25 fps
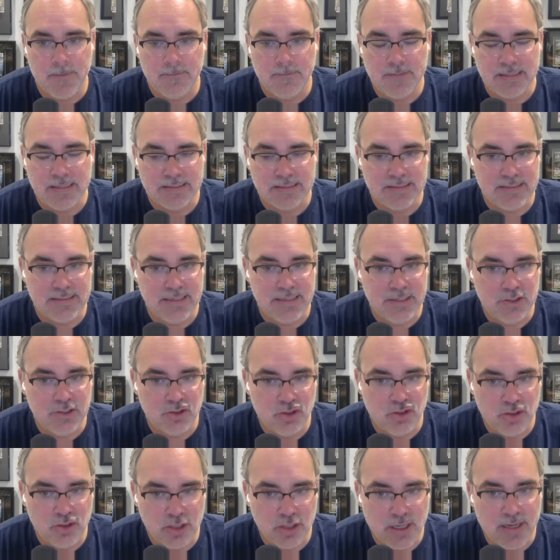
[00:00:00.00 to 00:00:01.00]
that
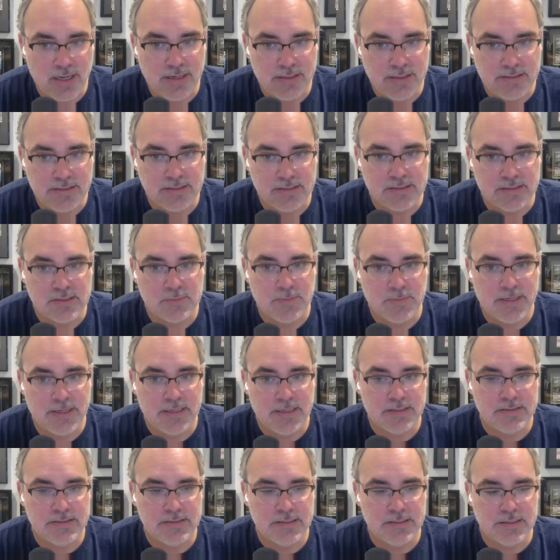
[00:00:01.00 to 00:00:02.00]
seeing giant
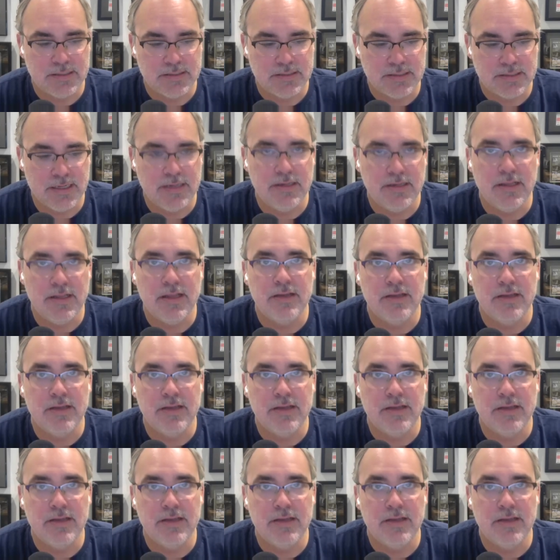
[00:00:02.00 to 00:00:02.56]
expanses and